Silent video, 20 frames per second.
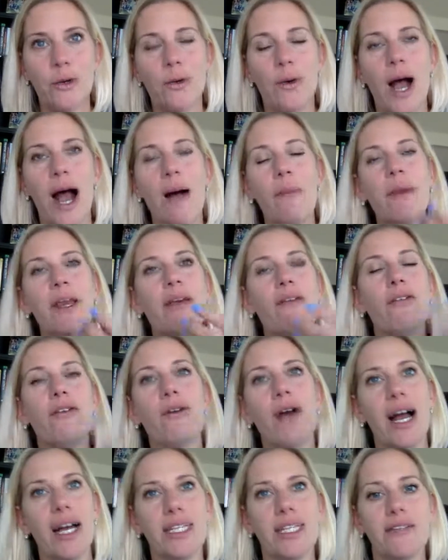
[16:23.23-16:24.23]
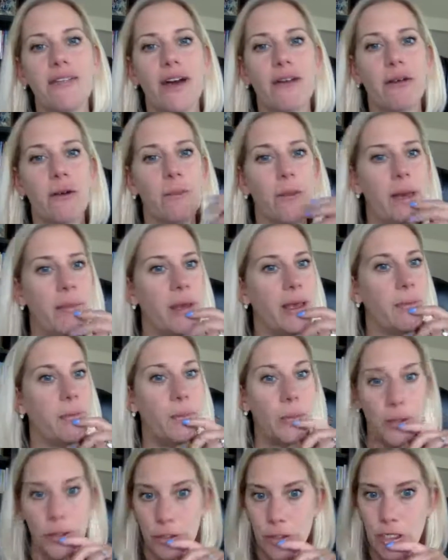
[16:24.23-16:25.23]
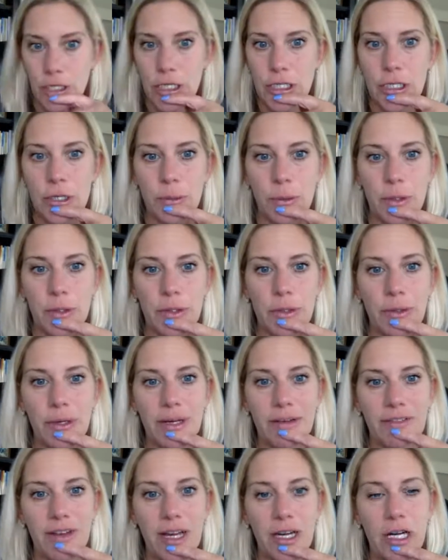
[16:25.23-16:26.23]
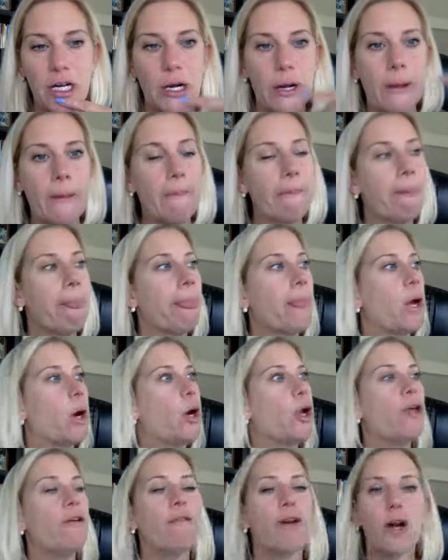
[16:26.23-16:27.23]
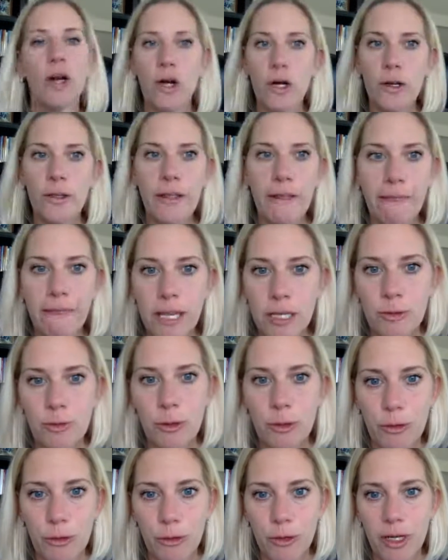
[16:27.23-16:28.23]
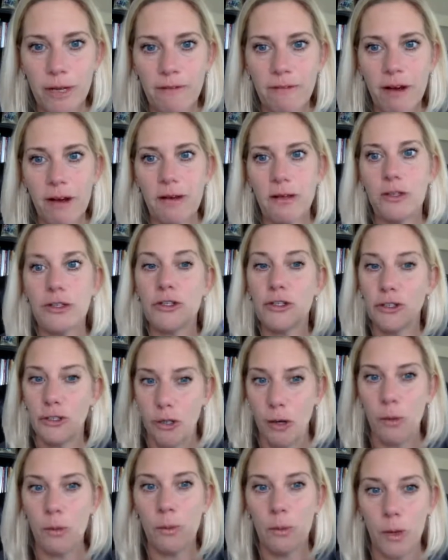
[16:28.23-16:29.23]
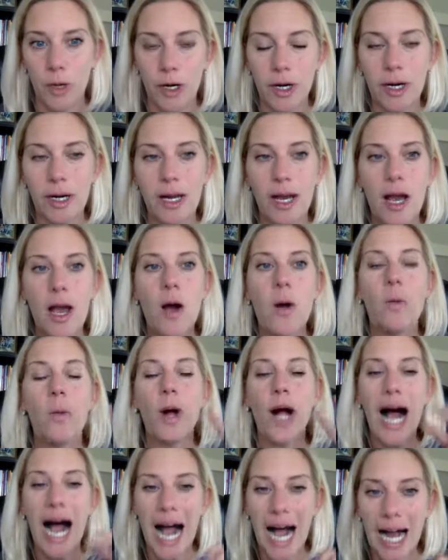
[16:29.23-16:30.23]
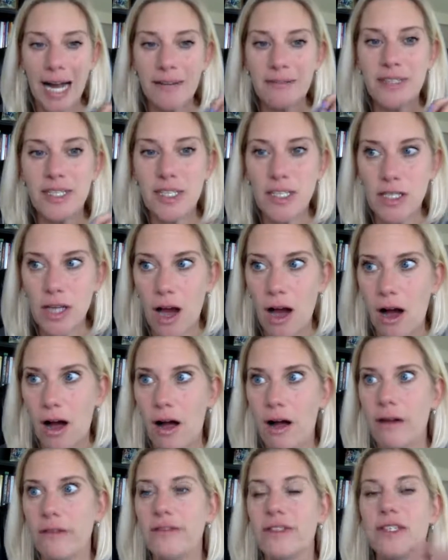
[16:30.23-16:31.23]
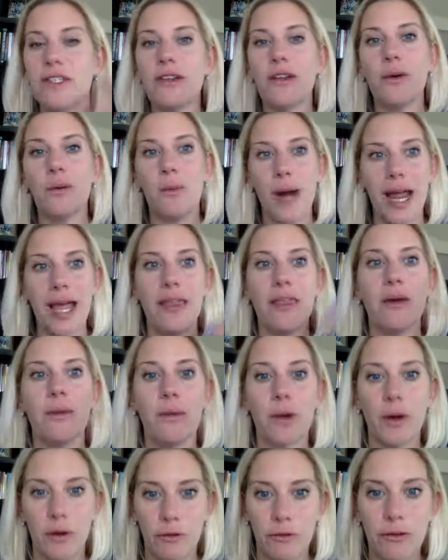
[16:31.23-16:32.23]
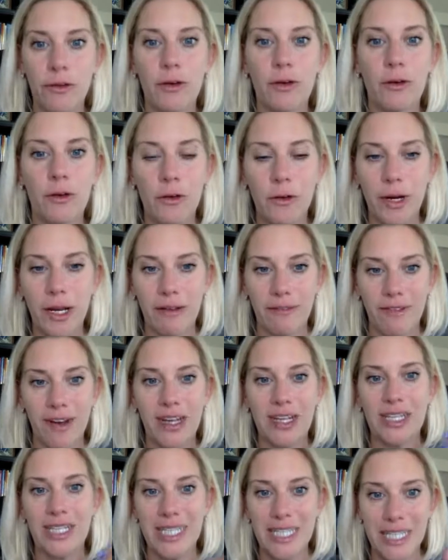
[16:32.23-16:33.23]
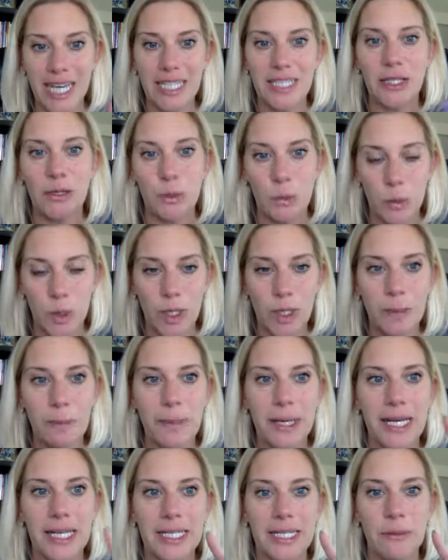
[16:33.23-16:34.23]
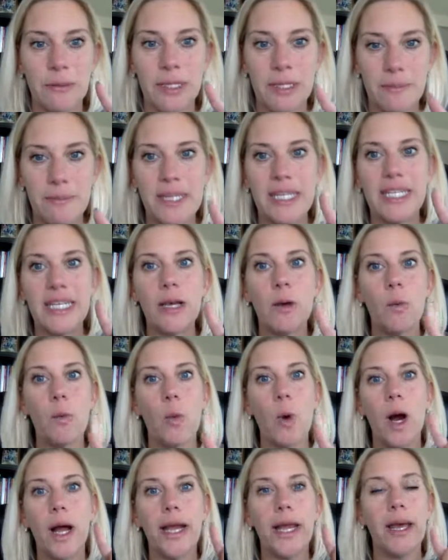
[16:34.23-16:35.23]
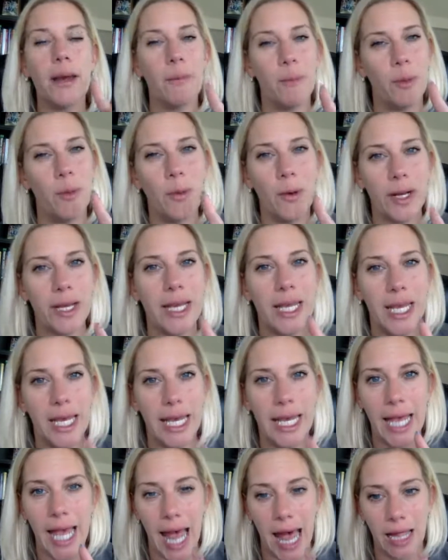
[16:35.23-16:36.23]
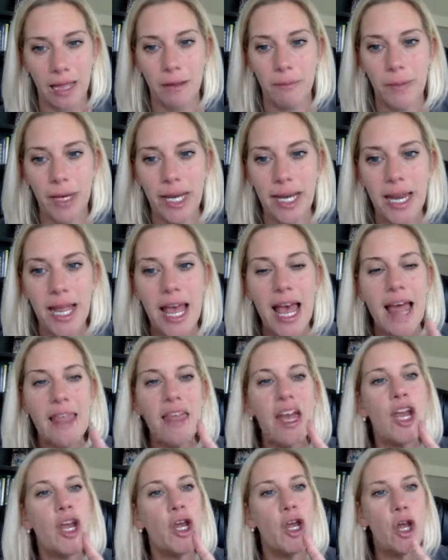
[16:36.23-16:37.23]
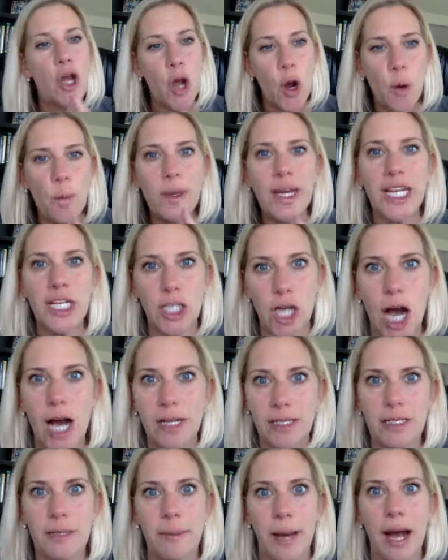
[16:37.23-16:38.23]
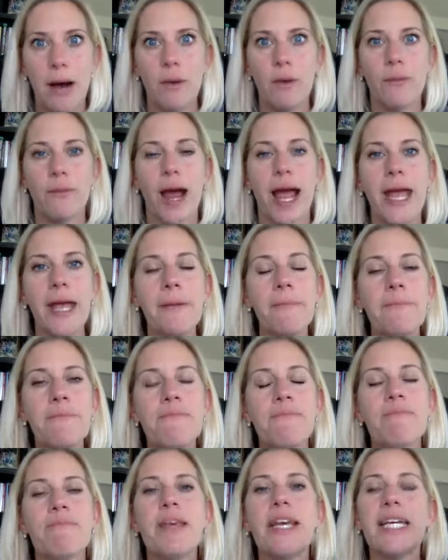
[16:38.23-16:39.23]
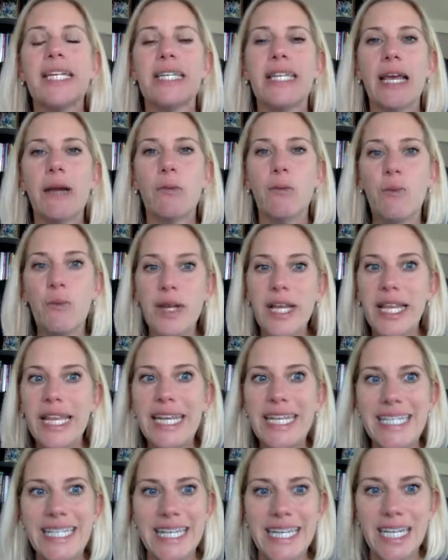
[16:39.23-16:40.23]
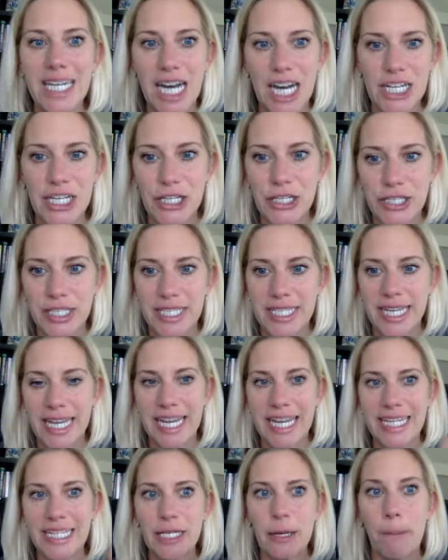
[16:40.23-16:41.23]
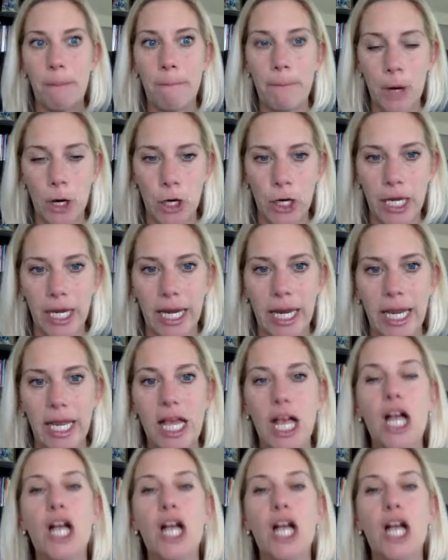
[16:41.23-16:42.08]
So how many of you guys have ever maybe purchased a recruiting funnel, or you've heard that these recruiting funnels don't work? Well, I've solved the way the recruiting funnel doesn't work because it was missing one important key element that nobody talks about, right? Because they really didn't understand marketing.